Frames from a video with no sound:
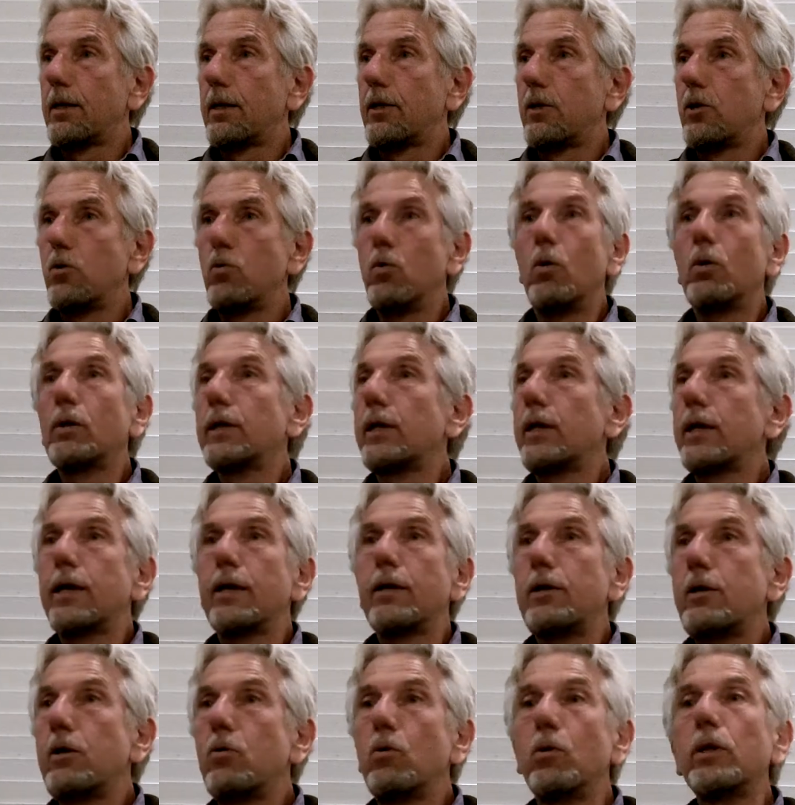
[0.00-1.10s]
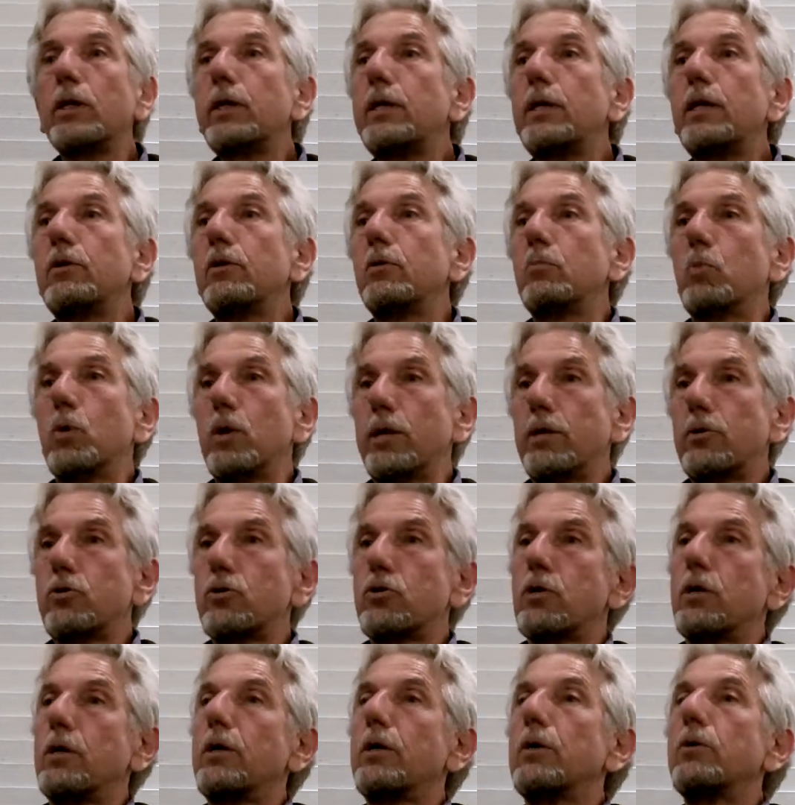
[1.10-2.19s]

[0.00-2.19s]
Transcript: You only you only need the bridge